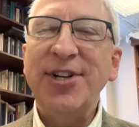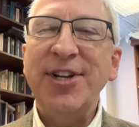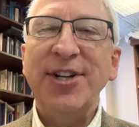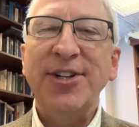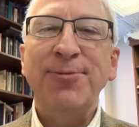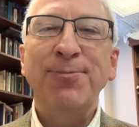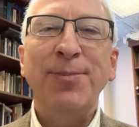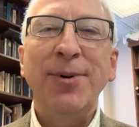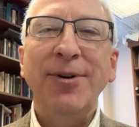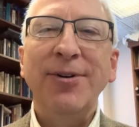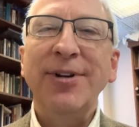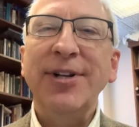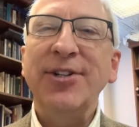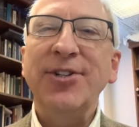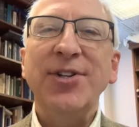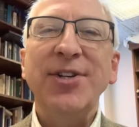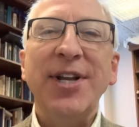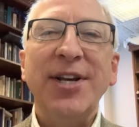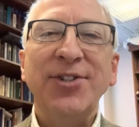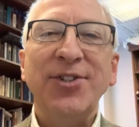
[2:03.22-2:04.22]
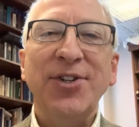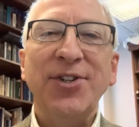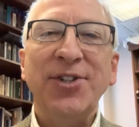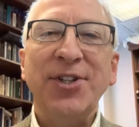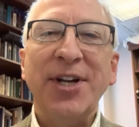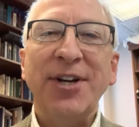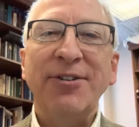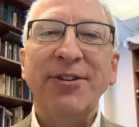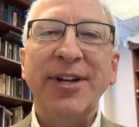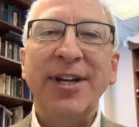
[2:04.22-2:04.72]
and experience
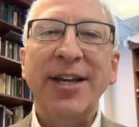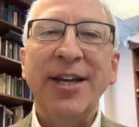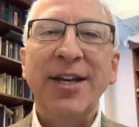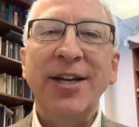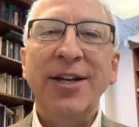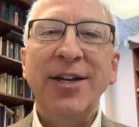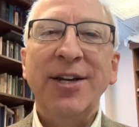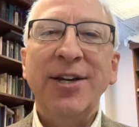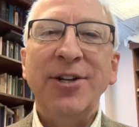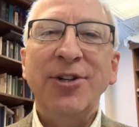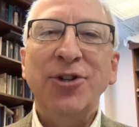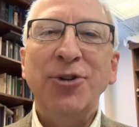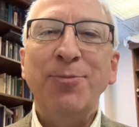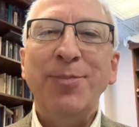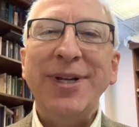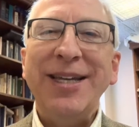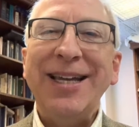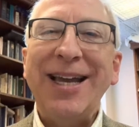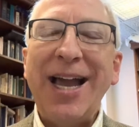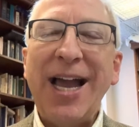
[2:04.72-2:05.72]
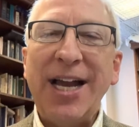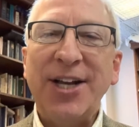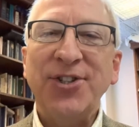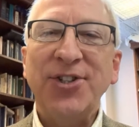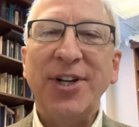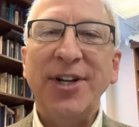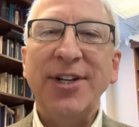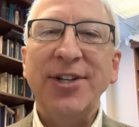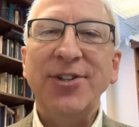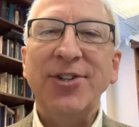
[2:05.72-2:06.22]
necessary to be
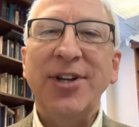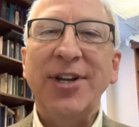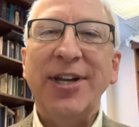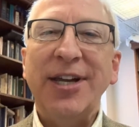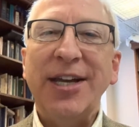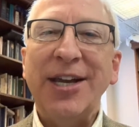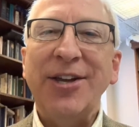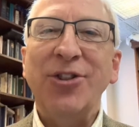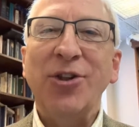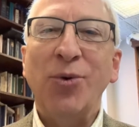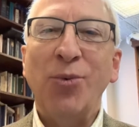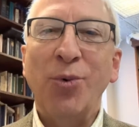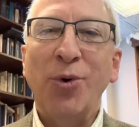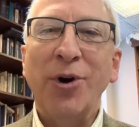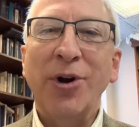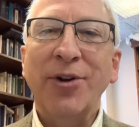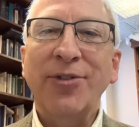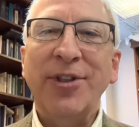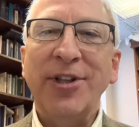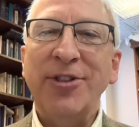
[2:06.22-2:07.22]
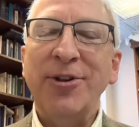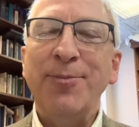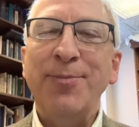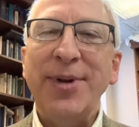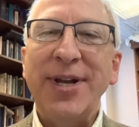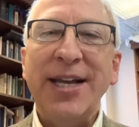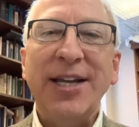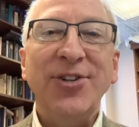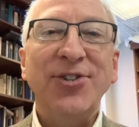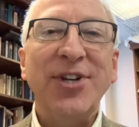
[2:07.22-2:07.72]
excellent in the work that they're
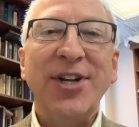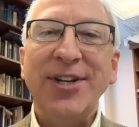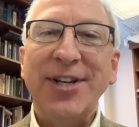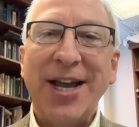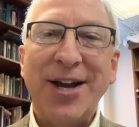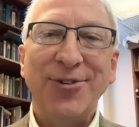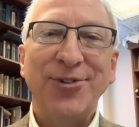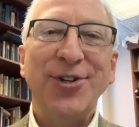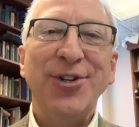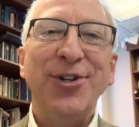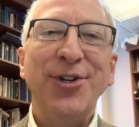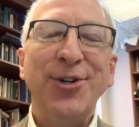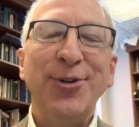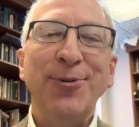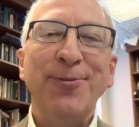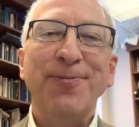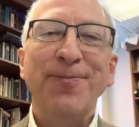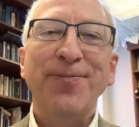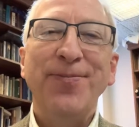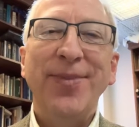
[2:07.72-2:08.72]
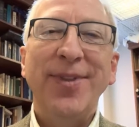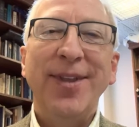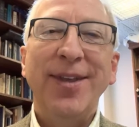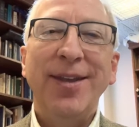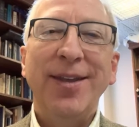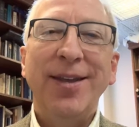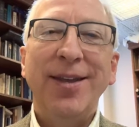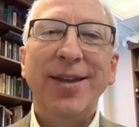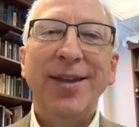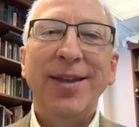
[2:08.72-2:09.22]
being sent out to do.
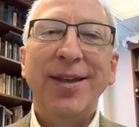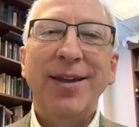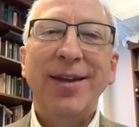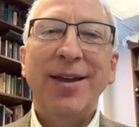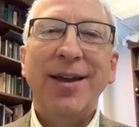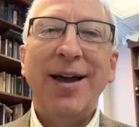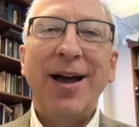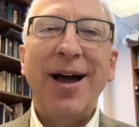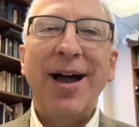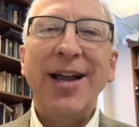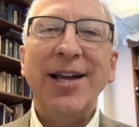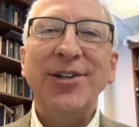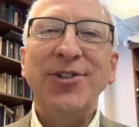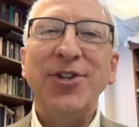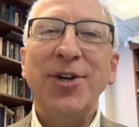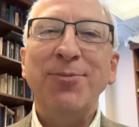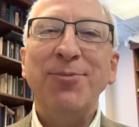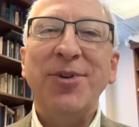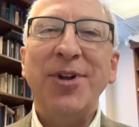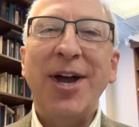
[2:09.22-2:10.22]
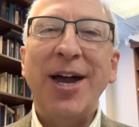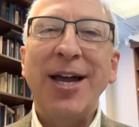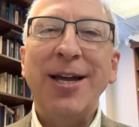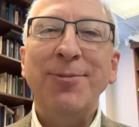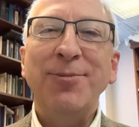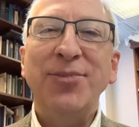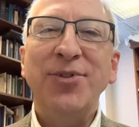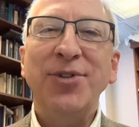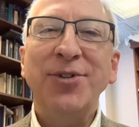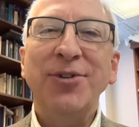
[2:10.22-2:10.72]
I
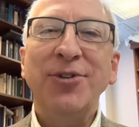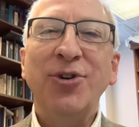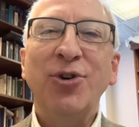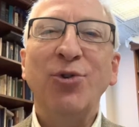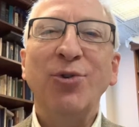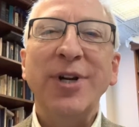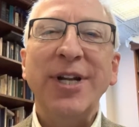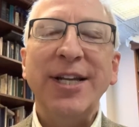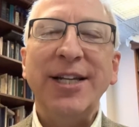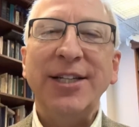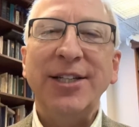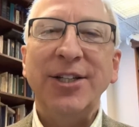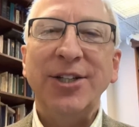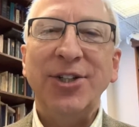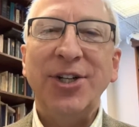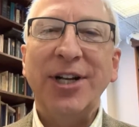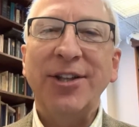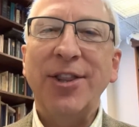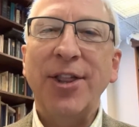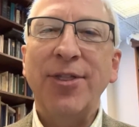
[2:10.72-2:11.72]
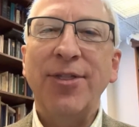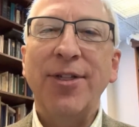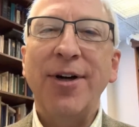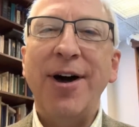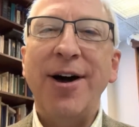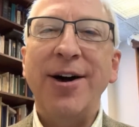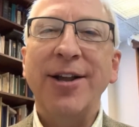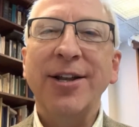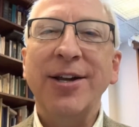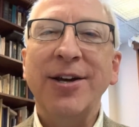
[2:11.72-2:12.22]
sometimes cringe at the
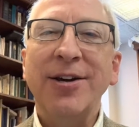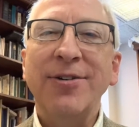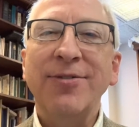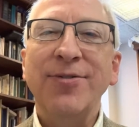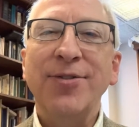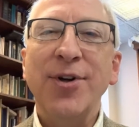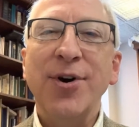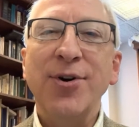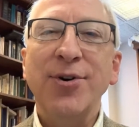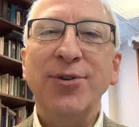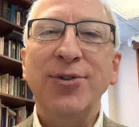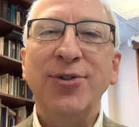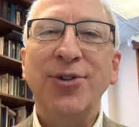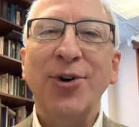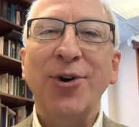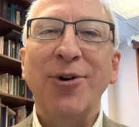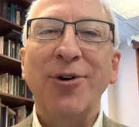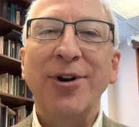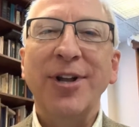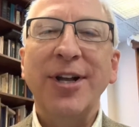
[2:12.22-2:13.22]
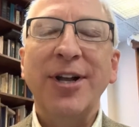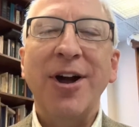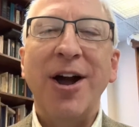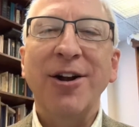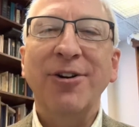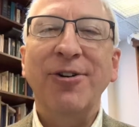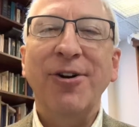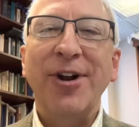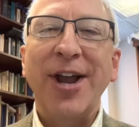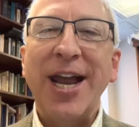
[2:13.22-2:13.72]
thought of those early
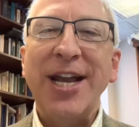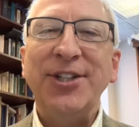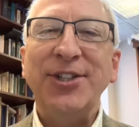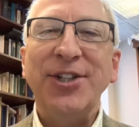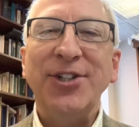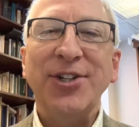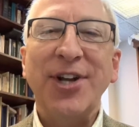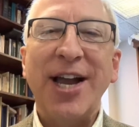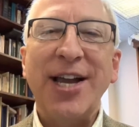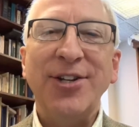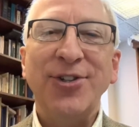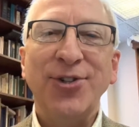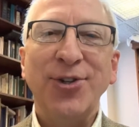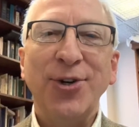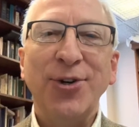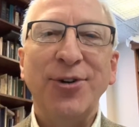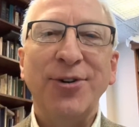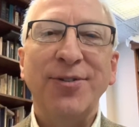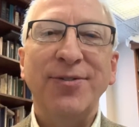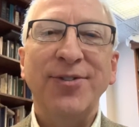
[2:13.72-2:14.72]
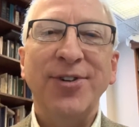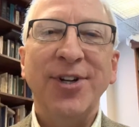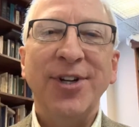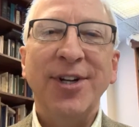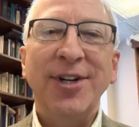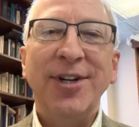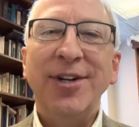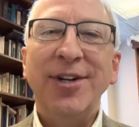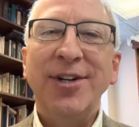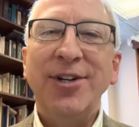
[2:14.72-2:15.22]
congregations I served
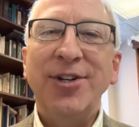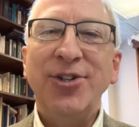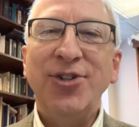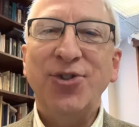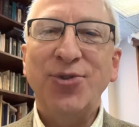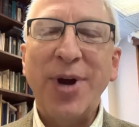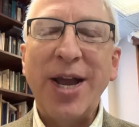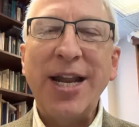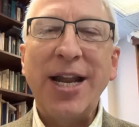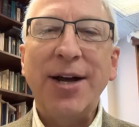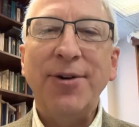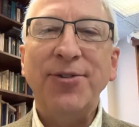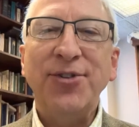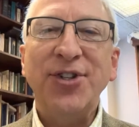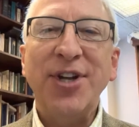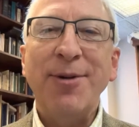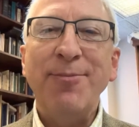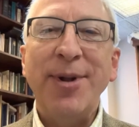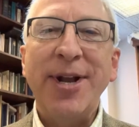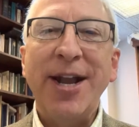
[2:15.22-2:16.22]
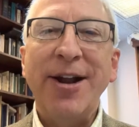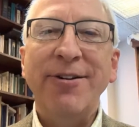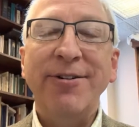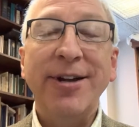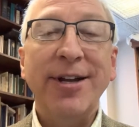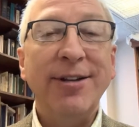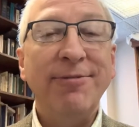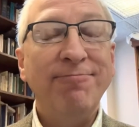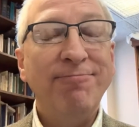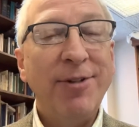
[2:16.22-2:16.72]
straight out of
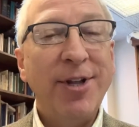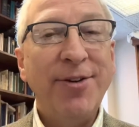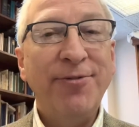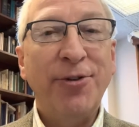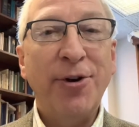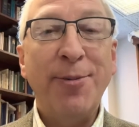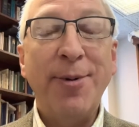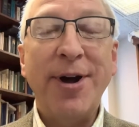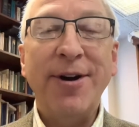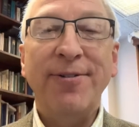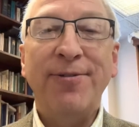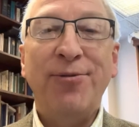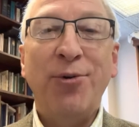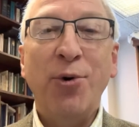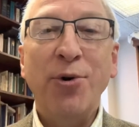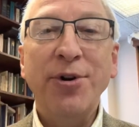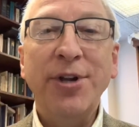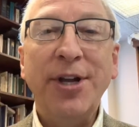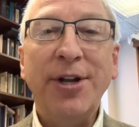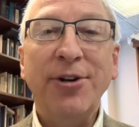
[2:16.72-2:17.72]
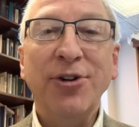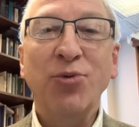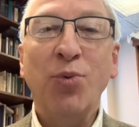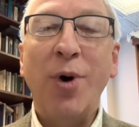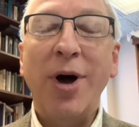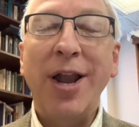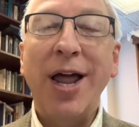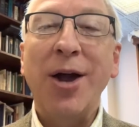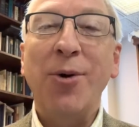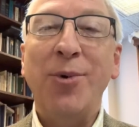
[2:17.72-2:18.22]
seminary and for about four years
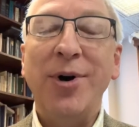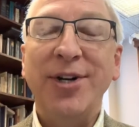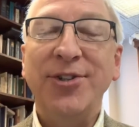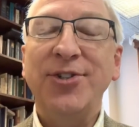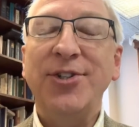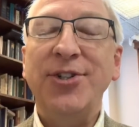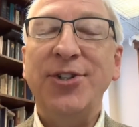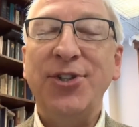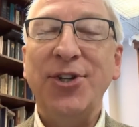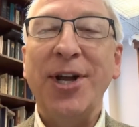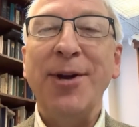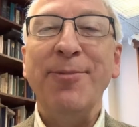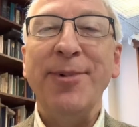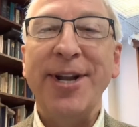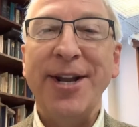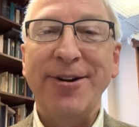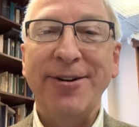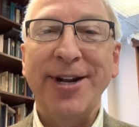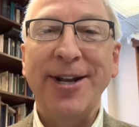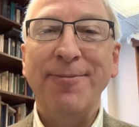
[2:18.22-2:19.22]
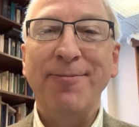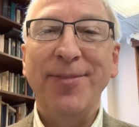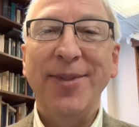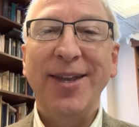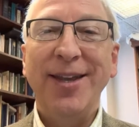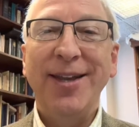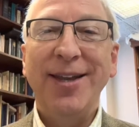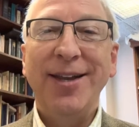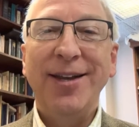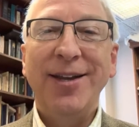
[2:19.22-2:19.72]
while I was in seminary.
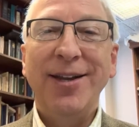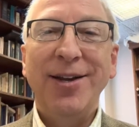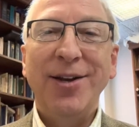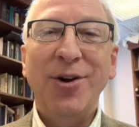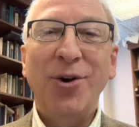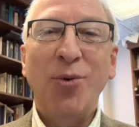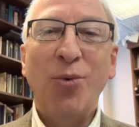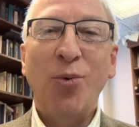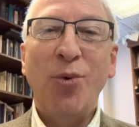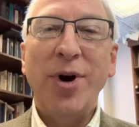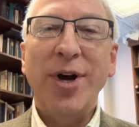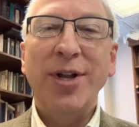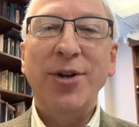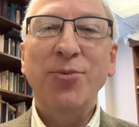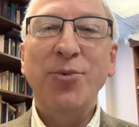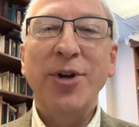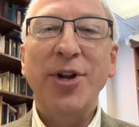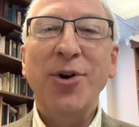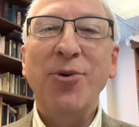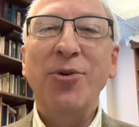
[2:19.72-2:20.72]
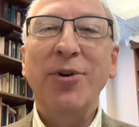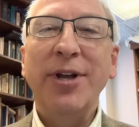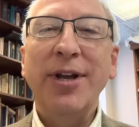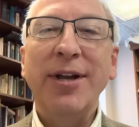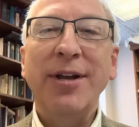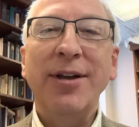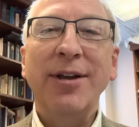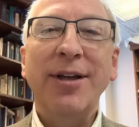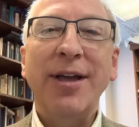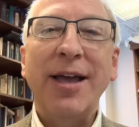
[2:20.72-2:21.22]
One would
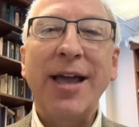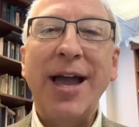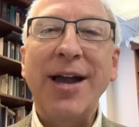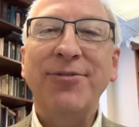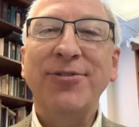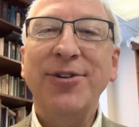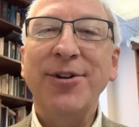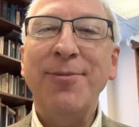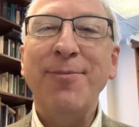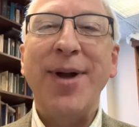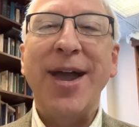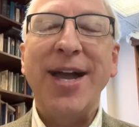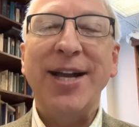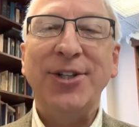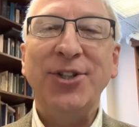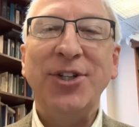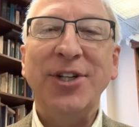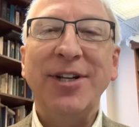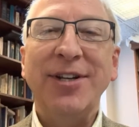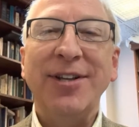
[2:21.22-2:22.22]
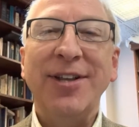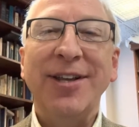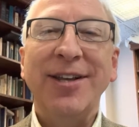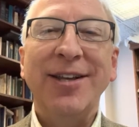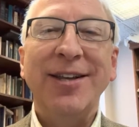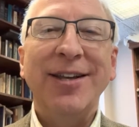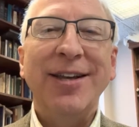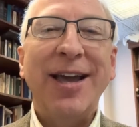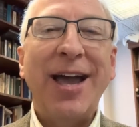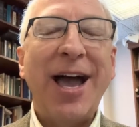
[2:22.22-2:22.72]
only have to imagine
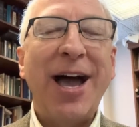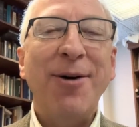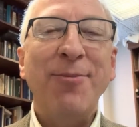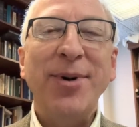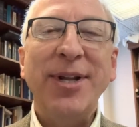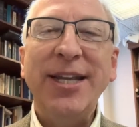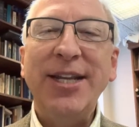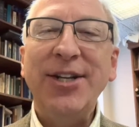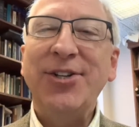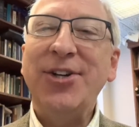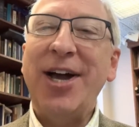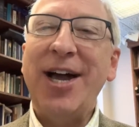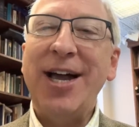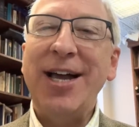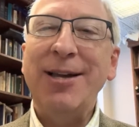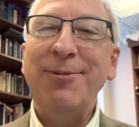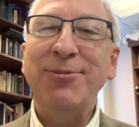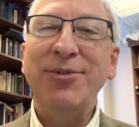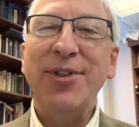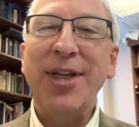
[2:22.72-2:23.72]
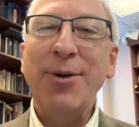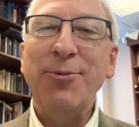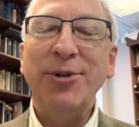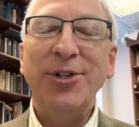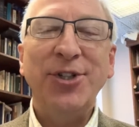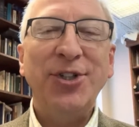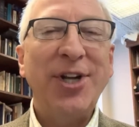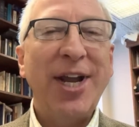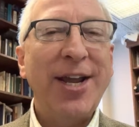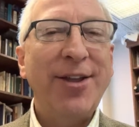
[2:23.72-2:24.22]
how many times they
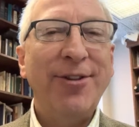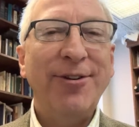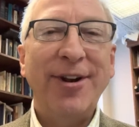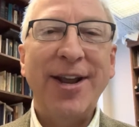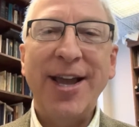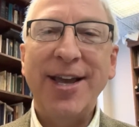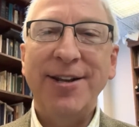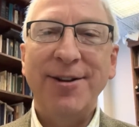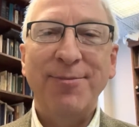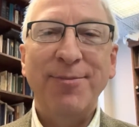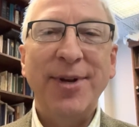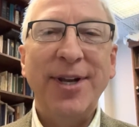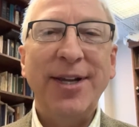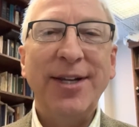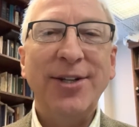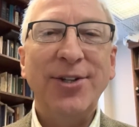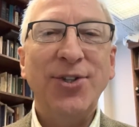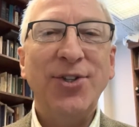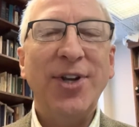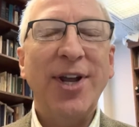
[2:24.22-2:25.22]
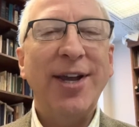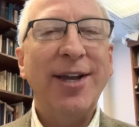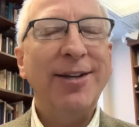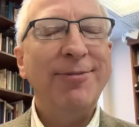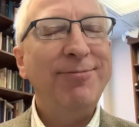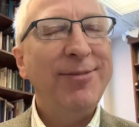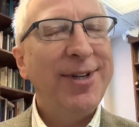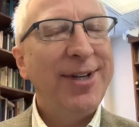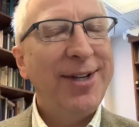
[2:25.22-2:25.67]
would shake their head at me and say,